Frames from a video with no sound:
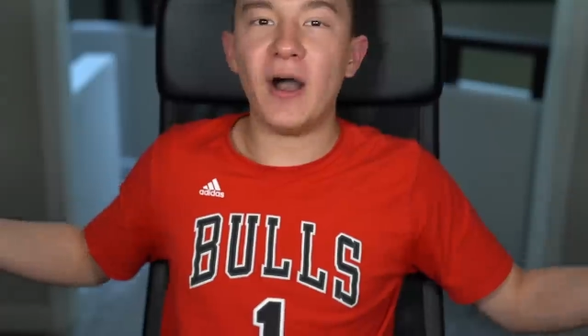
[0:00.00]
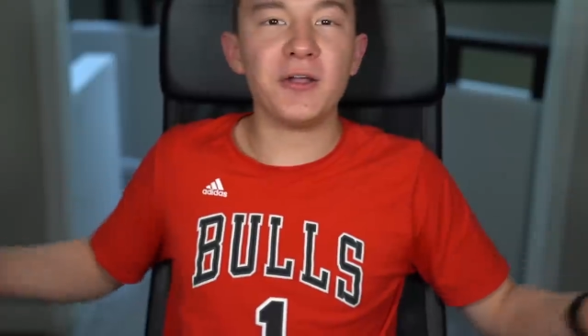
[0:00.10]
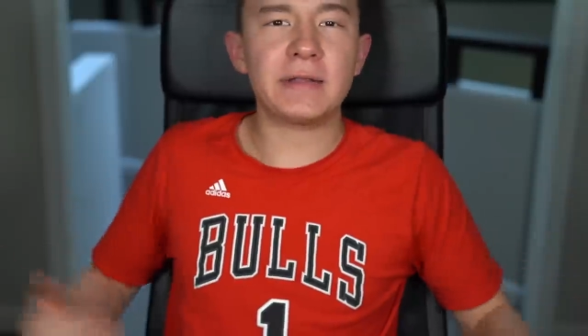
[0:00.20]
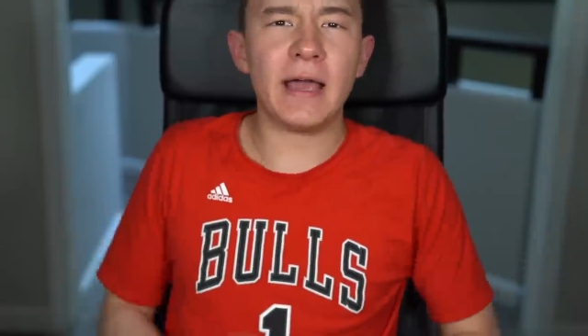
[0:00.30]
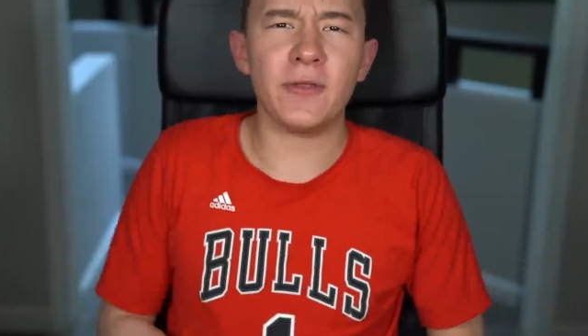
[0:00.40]
while
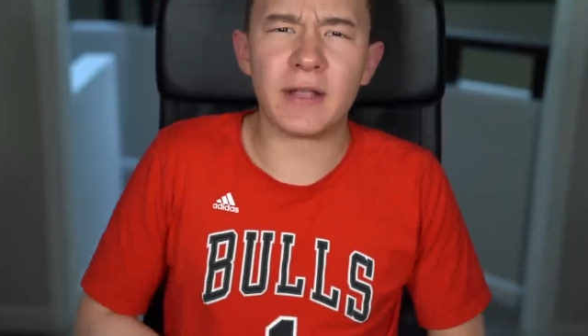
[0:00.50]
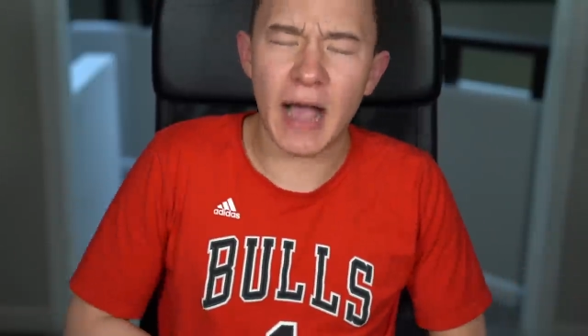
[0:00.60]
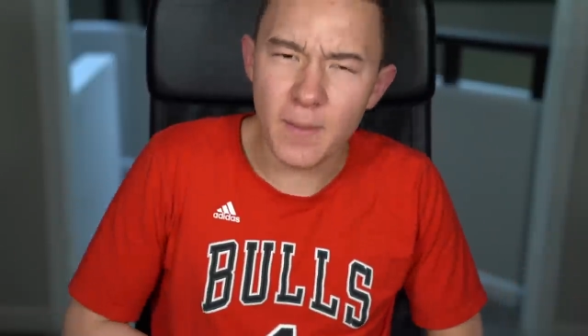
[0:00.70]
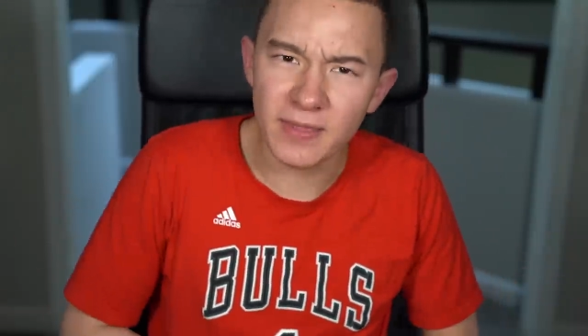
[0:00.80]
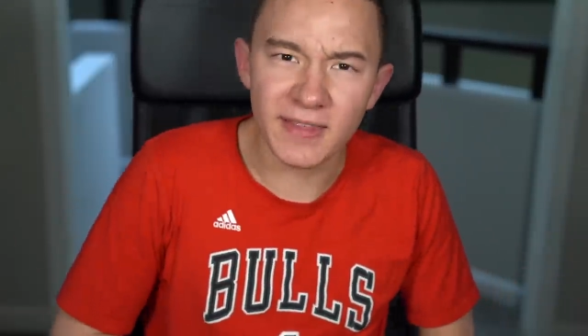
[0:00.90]
you're down there,
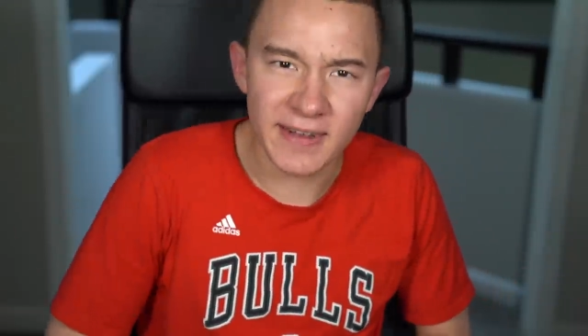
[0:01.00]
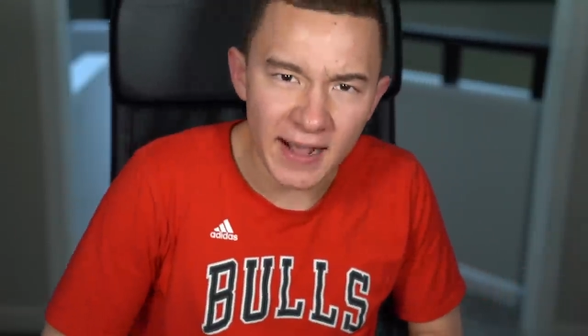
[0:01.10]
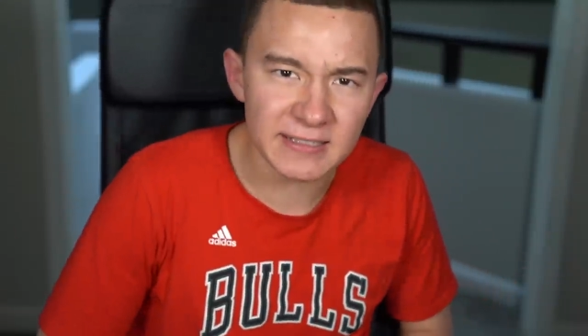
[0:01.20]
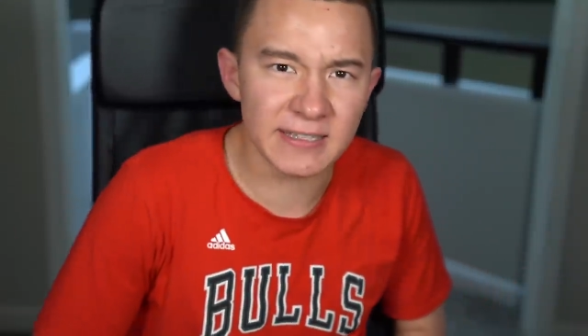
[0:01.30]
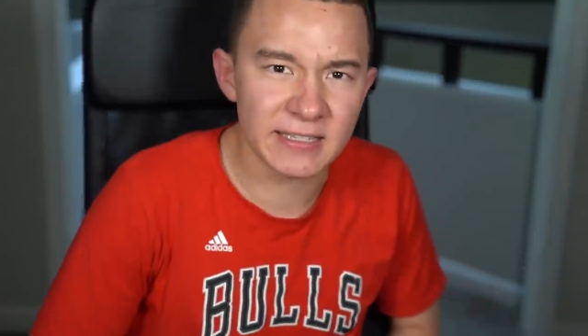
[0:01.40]
comment the
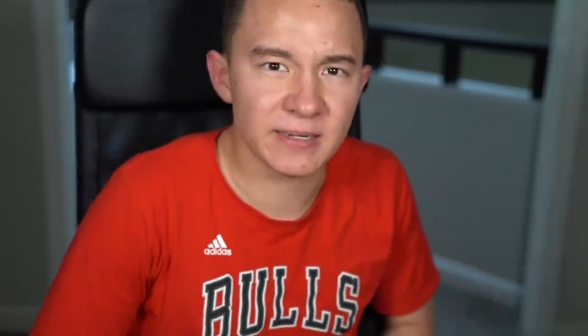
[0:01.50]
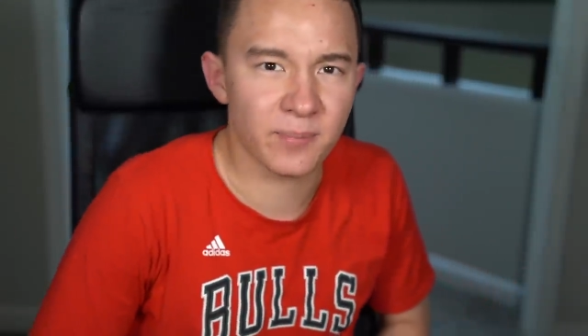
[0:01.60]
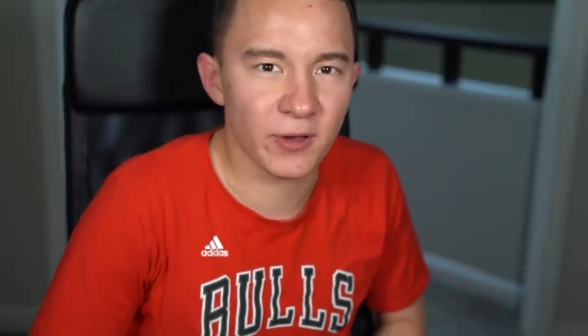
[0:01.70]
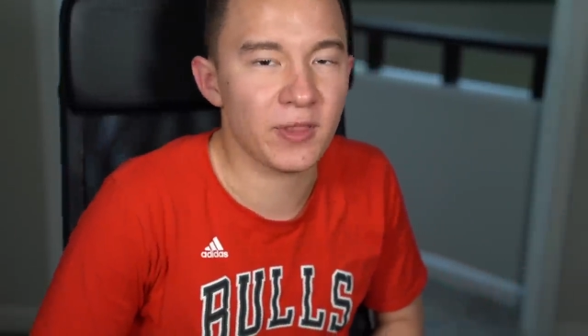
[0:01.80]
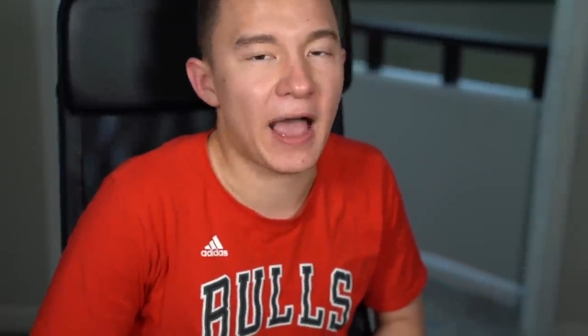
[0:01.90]
next
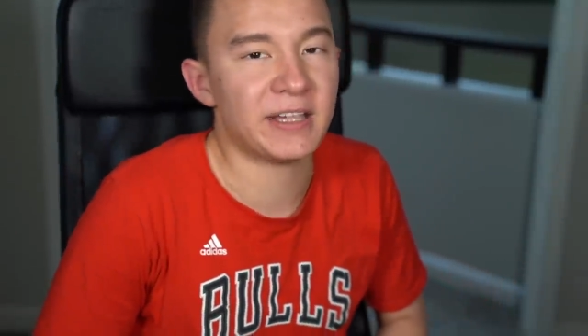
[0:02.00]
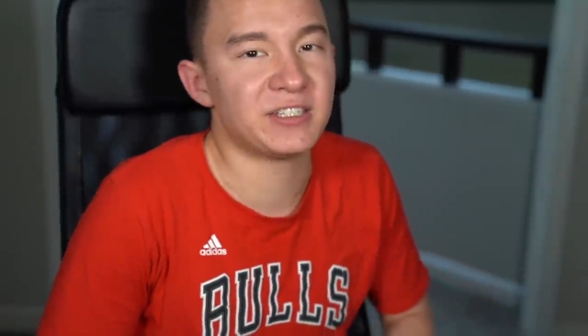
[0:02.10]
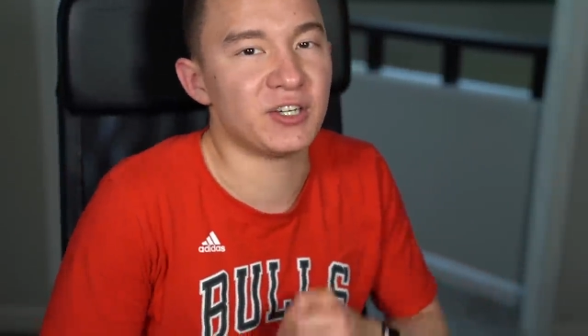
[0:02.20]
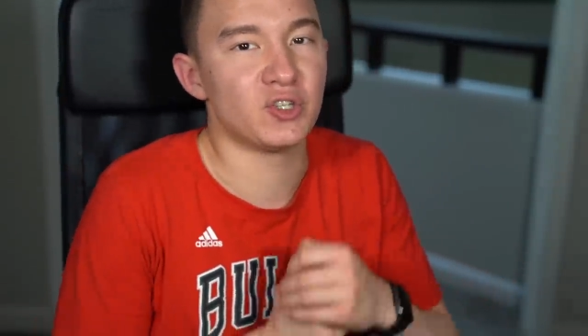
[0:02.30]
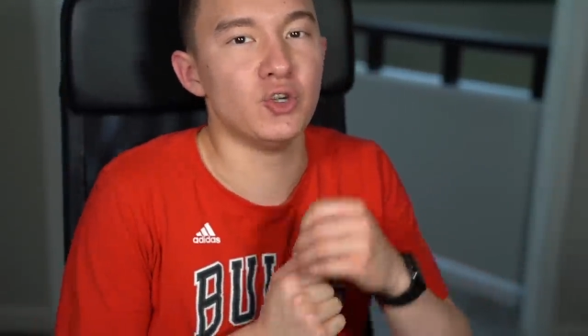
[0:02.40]
legend build I
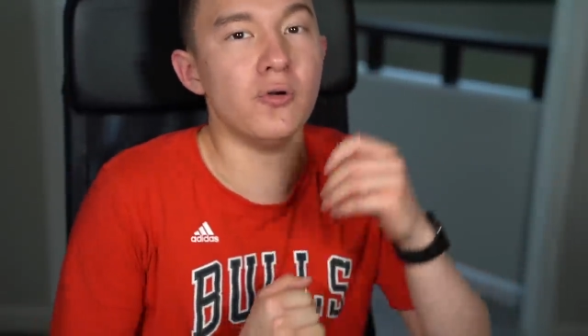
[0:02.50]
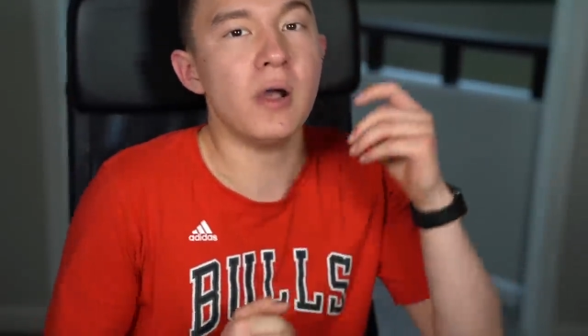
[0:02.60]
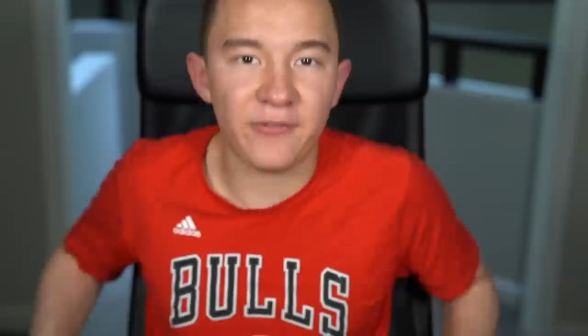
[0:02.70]
should do.